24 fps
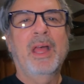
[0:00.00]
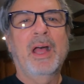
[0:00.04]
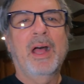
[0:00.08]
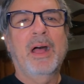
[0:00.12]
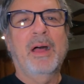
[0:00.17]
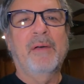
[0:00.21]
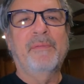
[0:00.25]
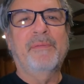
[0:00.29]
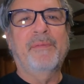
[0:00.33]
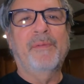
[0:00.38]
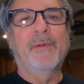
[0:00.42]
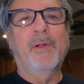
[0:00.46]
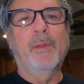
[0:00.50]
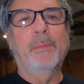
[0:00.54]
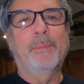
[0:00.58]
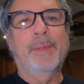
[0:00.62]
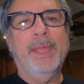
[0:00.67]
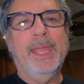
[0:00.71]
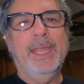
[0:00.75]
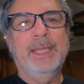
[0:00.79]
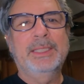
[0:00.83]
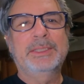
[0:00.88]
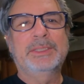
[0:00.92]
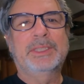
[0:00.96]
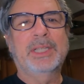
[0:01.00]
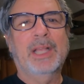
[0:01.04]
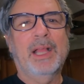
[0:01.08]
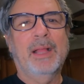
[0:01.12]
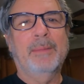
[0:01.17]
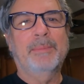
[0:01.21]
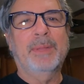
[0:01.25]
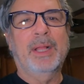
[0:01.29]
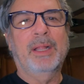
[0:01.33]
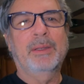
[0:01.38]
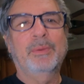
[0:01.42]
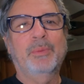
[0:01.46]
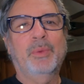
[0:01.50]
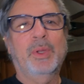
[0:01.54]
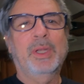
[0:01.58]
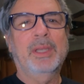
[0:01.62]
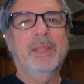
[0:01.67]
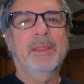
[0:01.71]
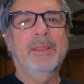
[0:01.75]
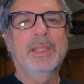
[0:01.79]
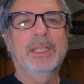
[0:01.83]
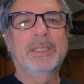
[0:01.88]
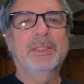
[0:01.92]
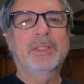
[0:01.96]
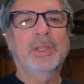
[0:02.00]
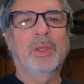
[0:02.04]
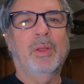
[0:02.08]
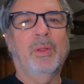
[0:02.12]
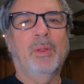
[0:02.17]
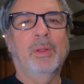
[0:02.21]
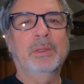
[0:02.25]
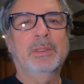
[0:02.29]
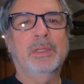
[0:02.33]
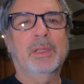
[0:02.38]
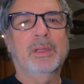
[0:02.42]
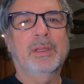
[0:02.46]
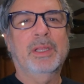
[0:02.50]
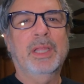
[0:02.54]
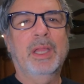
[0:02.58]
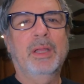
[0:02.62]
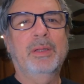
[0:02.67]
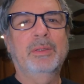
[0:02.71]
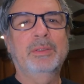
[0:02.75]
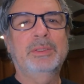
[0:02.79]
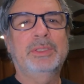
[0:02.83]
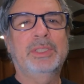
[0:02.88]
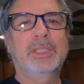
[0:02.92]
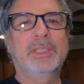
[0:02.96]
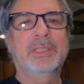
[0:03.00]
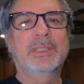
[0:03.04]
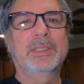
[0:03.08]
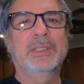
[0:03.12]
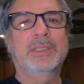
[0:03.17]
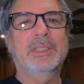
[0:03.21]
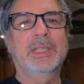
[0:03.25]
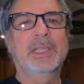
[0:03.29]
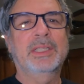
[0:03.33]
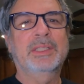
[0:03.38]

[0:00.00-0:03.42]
a full paint job on one of these older coaches,